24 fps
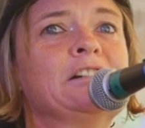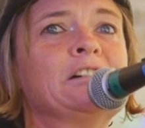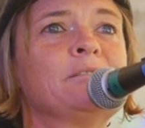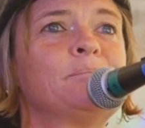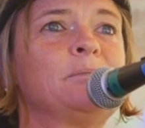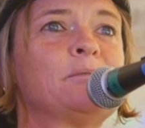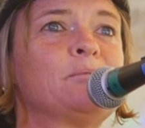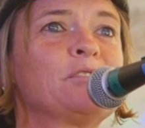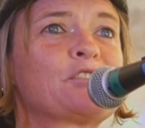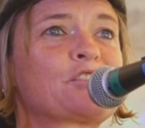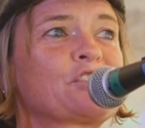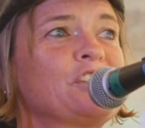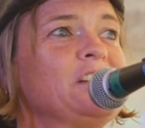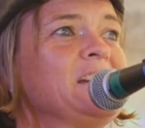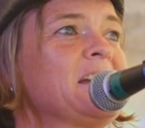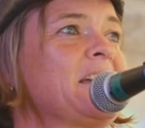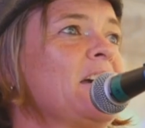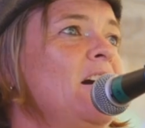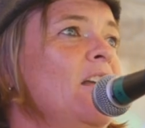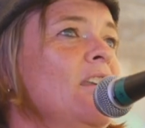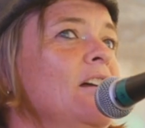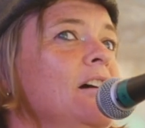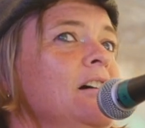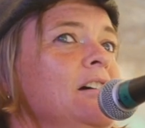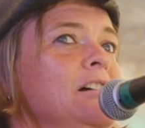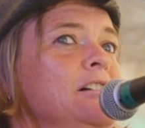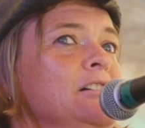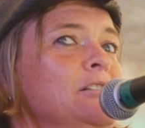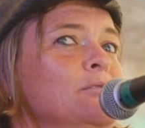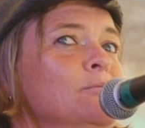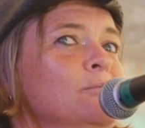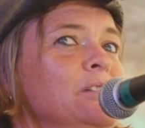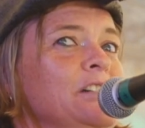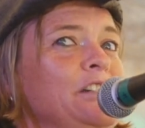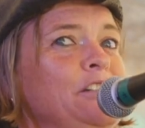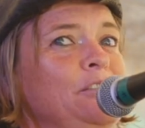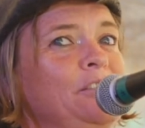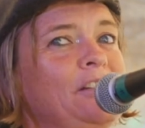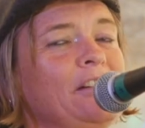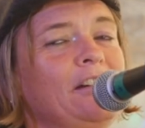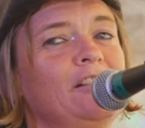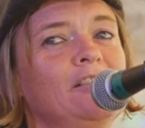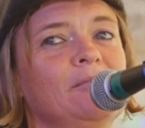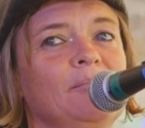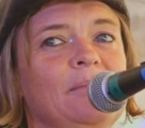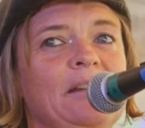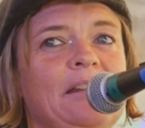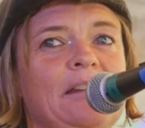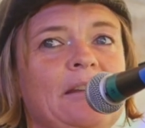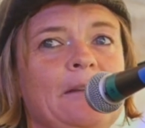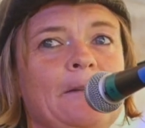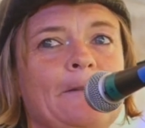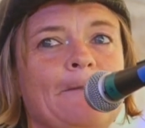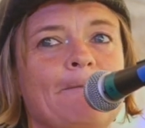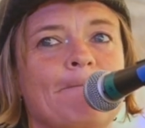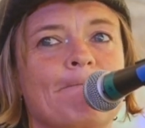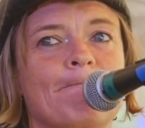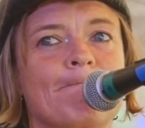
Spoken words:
But what's in a colour? Well, you tell me.